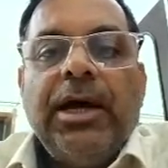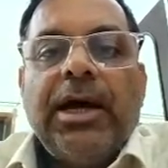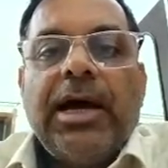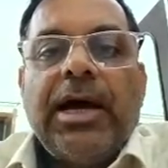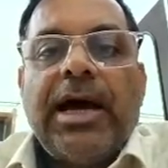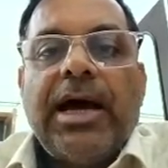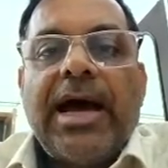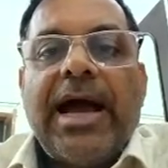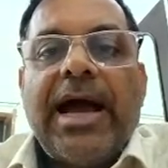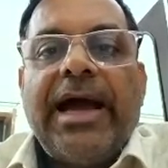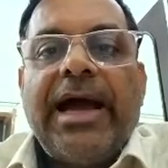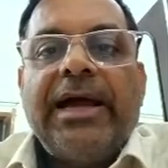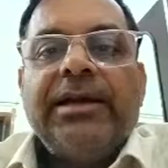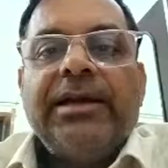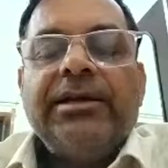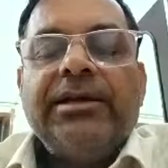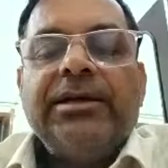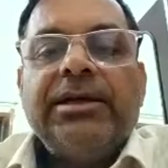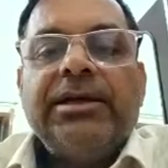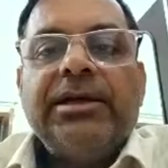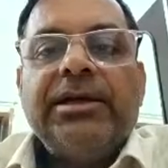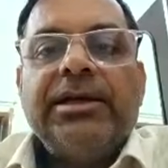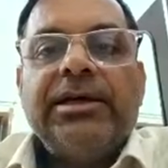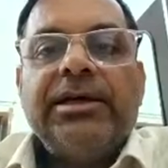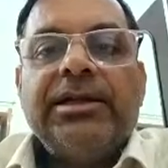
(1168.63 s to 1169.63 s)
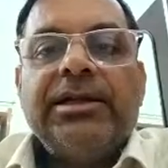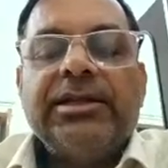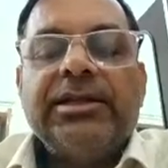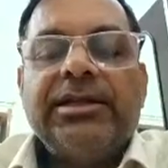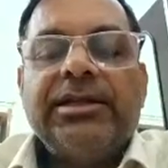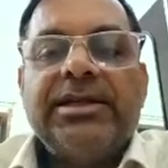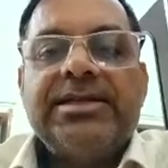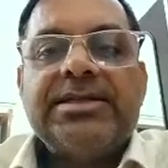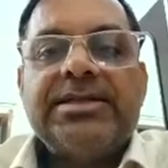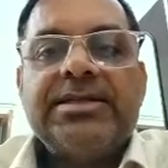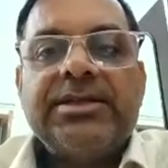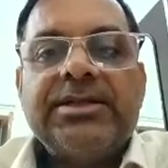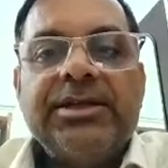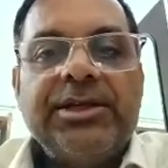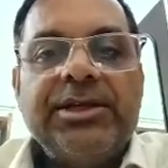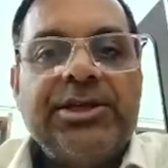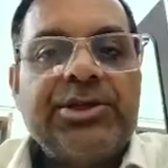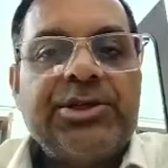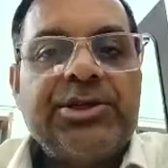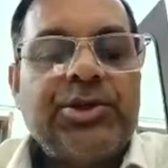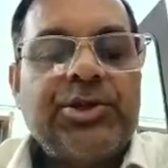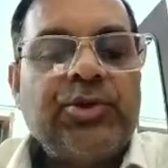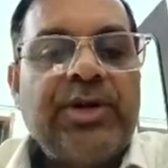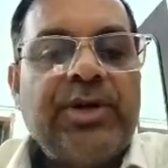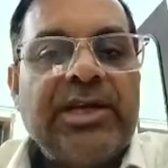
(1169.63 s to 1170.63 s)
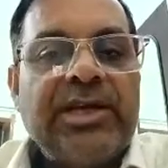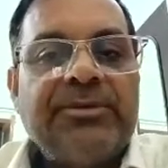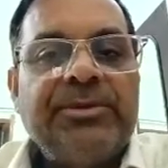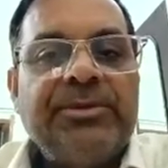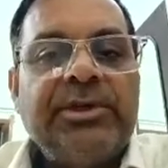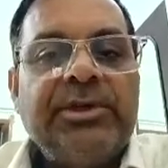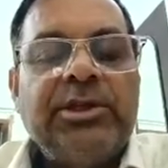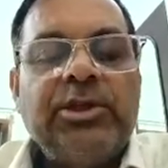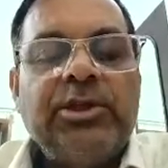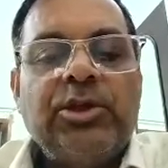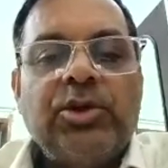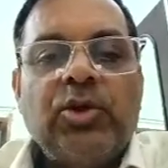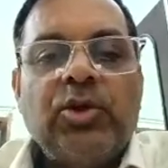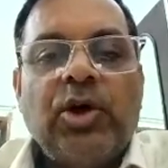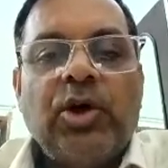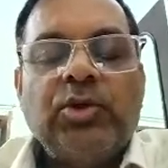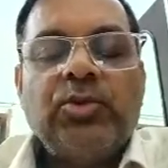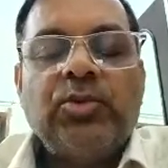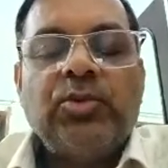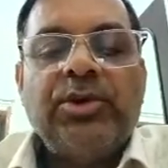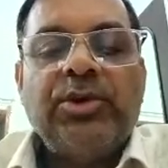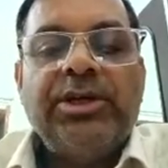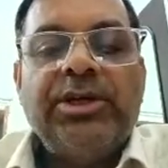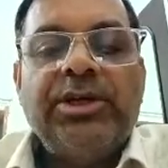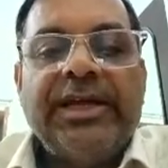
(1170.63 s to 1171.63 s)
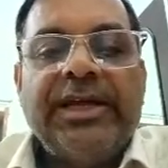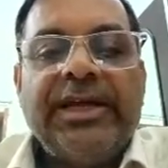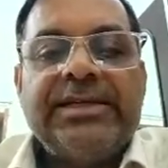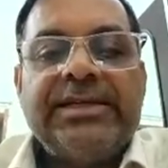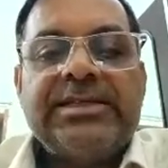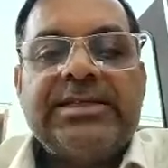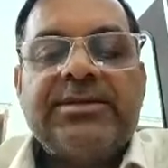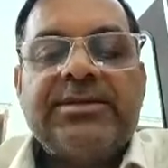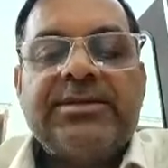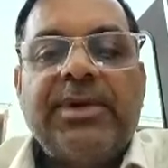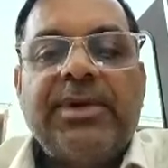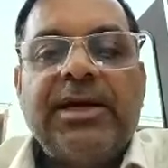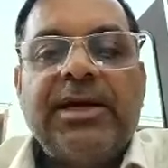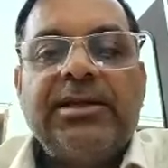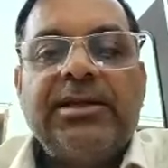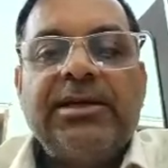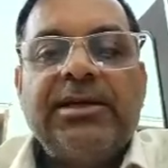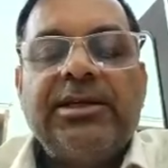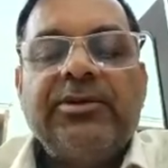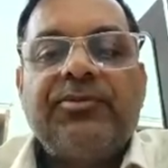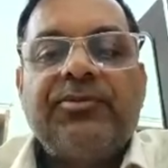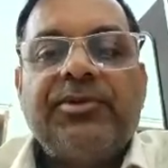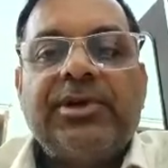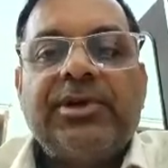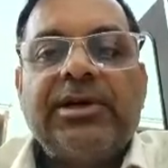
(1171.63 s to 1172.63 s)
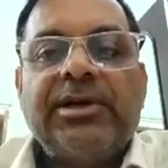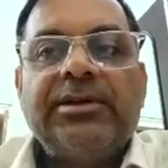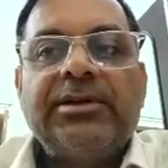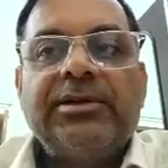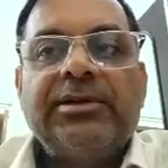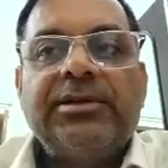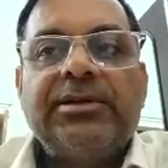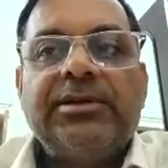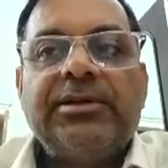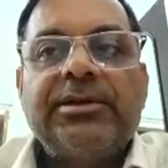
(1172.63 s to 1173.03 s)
And this issue has been not only raised by the different,